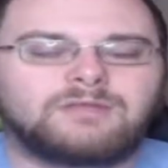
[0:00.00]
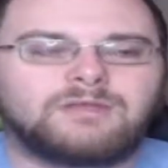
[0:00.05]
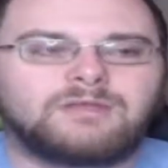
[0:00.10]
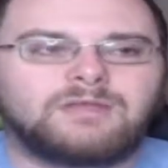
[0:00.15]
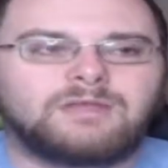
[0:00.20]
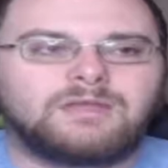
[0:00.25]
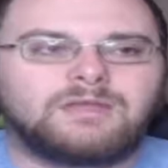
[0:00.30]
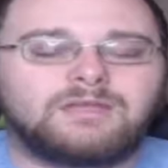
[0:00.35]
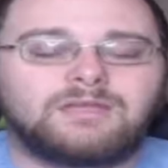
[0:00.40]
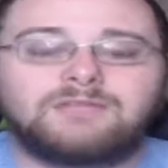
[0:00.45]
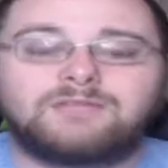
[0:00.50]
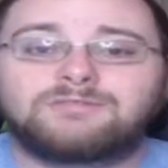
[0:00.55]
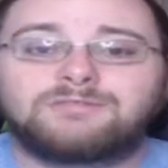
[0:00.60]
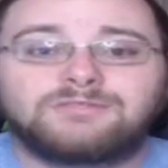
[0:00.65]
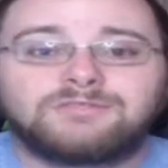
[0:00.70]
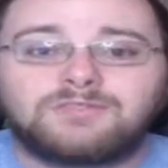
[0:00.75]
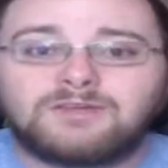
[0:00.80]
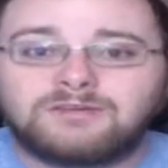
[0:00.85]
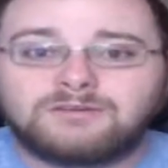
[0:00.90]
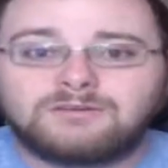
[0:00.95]
heat
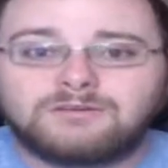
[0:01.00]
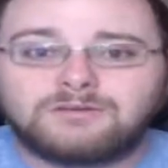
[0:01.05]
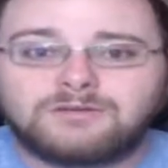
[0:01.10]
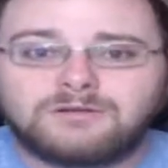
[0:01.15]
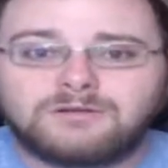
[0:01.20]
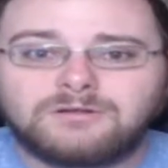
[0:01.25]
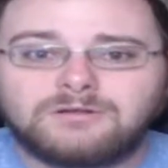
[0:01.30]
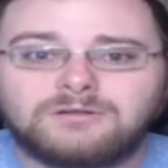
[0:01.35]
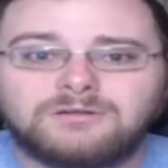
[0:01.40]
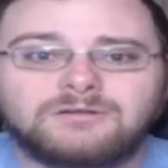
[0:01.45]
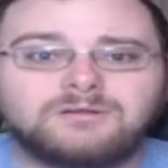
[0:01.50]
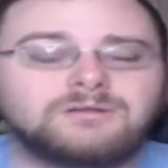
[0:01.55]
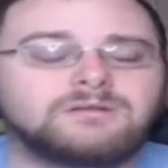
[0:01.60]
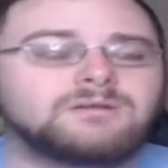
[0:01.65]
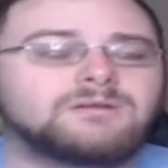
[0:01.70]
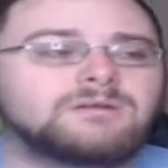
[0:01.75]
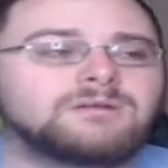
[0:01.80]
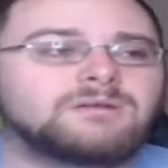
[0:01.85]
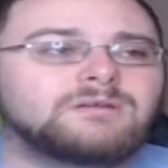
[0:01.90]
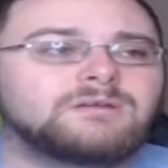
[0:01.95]
thunder,
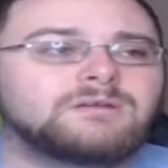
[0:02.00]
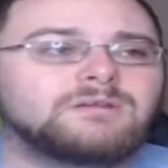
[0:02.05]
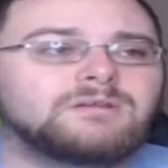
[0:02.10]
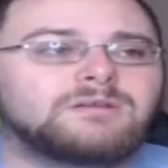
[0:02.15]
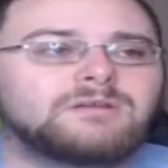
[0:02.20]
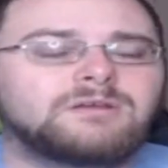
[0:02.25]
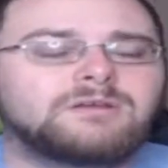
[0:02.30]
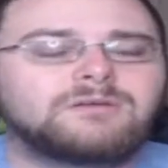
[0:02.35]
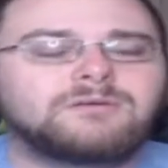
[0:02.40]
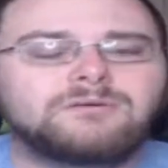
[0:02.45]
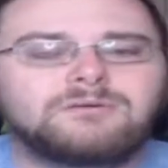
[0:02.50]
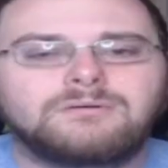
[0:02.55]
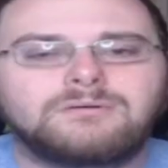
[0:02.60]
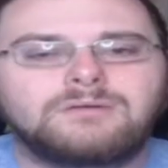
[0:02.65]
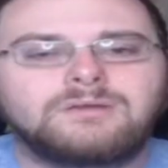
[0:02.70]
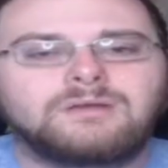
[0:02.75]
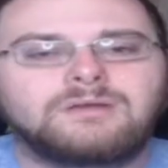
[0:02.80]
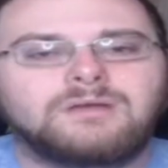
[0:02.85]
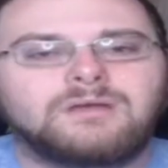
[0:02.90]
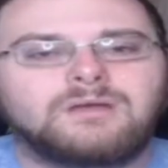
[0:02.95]
you know,
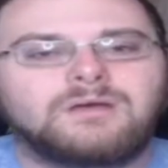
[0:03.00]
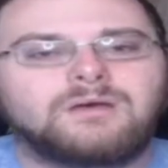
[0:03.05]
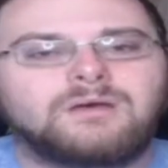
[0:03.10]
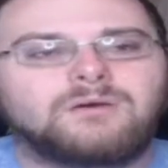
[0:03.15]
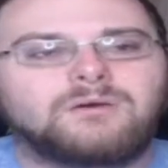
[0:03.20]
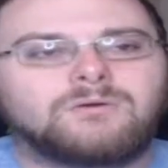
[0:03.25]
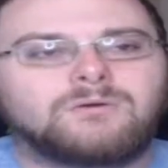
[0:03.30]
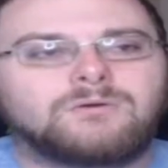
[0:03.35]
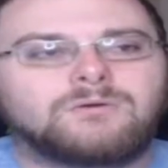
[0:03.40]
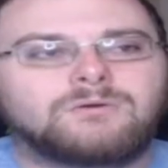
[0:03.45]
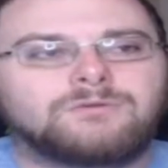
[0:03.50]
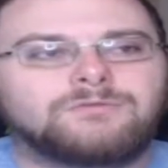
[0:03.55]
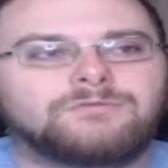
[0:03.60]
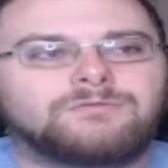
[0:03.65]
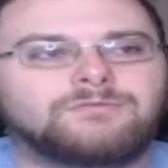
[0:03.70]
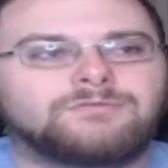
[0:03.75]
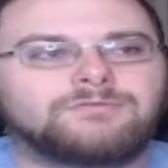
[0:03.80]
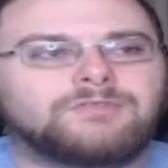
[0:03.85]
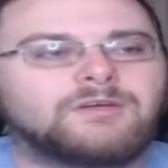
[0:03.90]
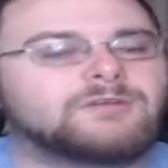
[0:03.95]
or
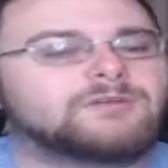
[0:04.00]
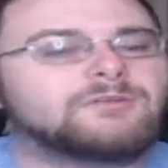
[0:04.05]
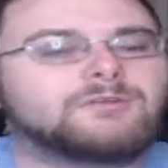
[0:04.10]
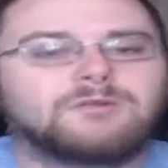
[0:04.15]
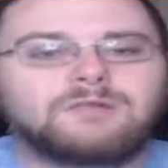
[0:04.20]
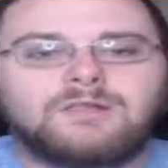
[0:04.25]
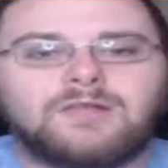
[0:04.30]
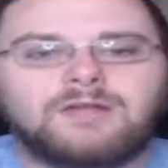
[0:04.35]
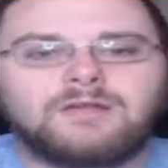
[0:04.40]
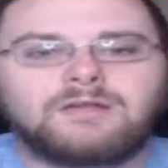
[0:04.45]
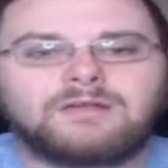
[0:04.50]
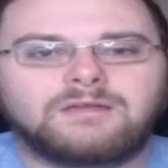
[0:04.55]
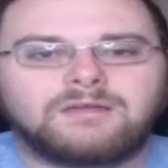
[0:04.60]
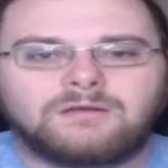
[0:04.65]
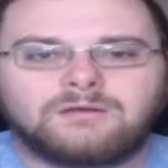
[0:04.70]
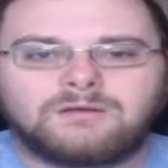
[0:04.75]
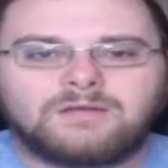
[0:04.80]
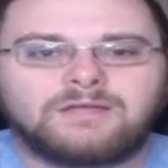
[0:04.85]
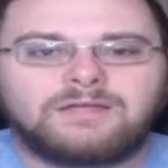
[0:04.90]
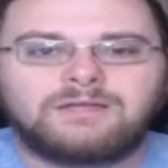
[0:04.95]
thunder light
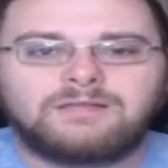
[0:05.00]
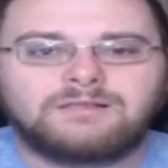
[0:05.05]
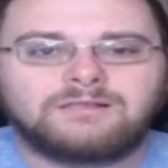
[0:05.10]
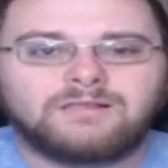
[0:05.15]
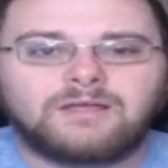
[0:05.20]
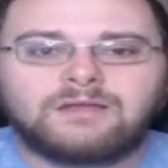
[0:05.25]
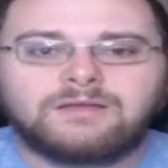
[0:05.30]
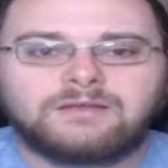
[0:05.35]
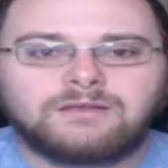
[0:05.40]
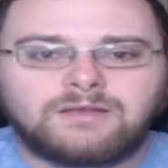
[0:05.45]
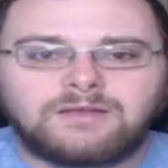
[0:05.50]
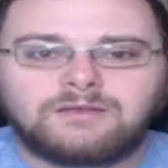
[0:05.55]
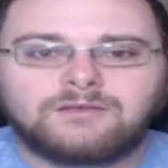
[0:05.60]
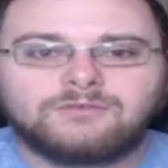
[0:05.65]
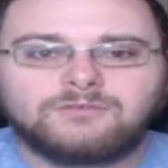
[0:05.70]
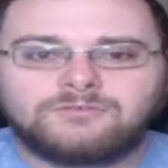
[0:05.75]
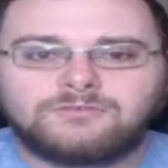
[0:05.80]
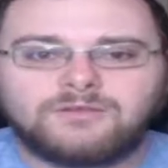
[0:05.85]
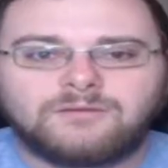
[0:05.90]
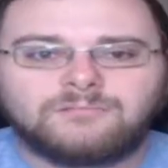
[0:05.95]
or heat lightning
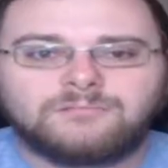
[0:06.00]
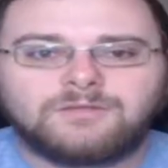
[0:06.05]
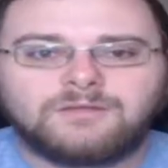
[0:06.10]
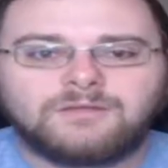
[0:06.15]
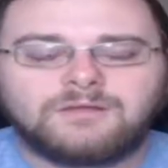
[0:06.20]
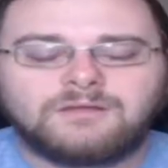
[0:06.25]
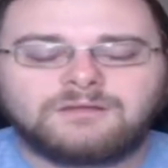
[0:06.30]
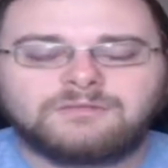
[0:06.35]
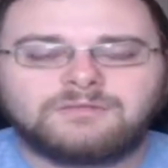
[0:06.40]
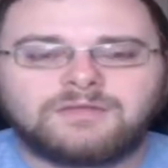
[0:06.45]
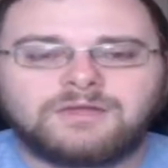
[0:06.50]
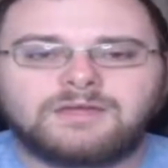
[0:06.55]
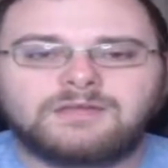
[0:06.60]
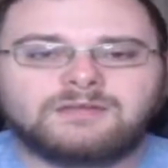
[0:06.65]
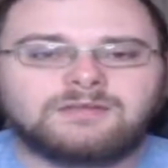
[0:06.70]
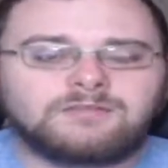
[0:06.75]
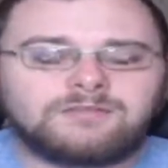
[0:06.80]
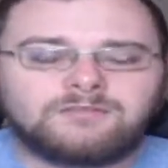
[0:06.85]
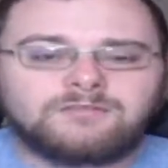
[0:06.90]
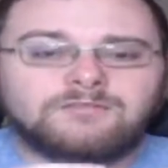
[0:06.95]
or something like that,
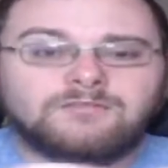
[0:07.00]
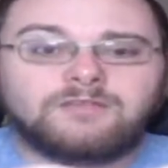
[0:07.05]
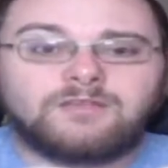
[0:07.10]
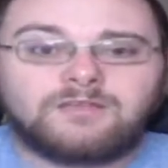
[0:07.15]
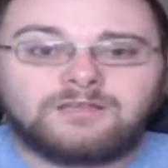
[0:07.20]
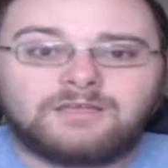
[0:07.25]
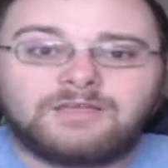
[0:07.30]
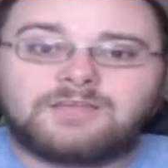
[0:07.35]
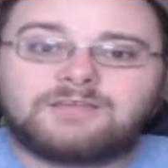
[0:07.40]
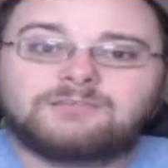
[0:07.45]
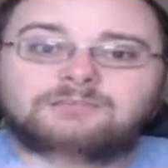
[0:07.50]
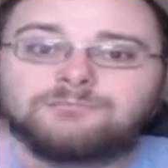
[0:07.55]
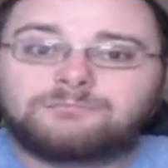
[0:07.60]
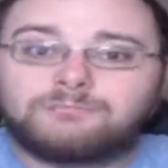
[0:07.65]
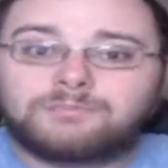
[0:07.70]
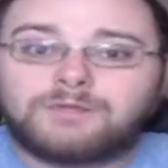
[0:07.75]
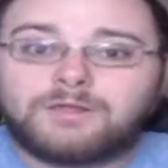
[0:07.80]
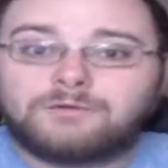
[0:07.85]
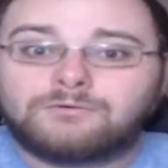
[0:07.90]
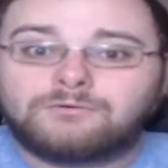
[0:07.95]
and it's like
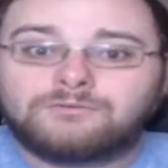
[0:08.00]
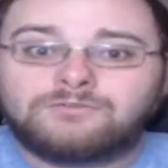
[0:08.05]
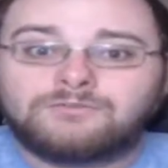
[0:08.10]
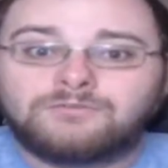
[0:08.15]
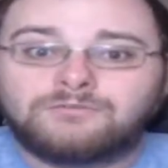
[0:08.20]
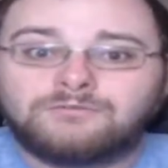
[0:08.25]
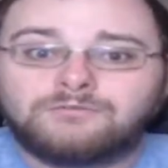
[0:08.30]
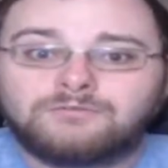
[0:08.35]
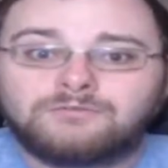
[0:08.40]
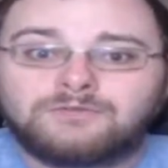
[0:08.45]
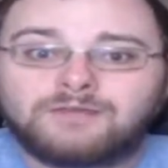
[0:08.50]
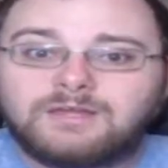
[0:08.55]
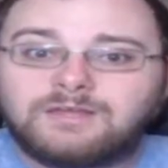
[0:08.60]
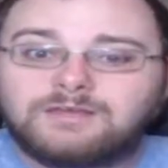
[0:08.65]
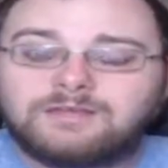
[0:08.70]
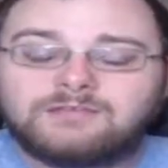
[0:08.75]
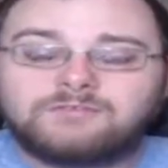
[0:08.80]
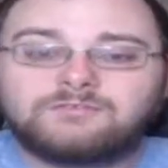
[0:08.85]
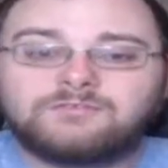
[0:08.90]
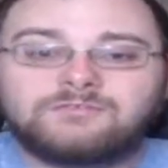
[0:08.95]
explosive and
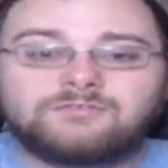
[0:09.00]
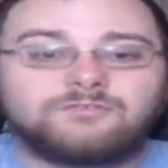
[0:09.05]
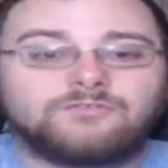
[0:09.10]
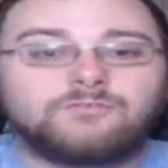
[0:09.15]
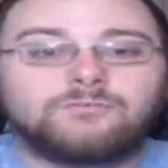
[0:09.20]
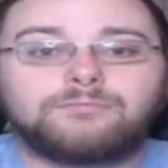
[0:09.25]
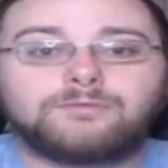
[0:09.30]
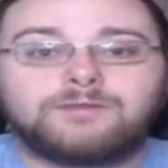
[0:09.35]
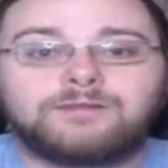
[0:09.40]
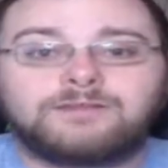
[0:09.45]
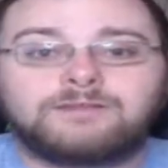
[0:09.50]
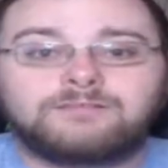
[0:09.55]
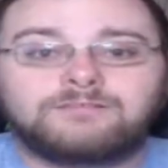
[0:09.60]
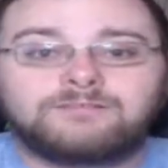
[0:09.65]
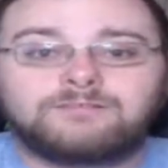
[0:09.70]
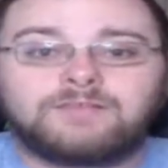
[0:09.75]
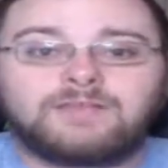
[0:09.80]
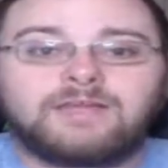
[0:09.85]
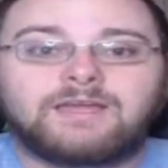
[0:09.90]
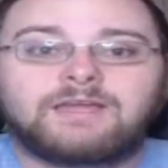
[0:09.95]
he just superheats
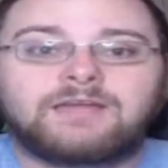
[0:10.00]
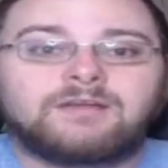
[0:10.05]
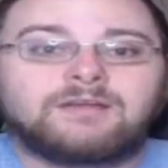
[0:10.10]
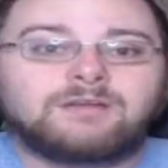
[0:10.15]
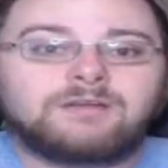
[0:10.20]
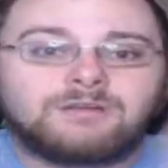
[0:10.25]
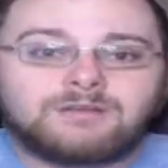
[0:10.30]
the air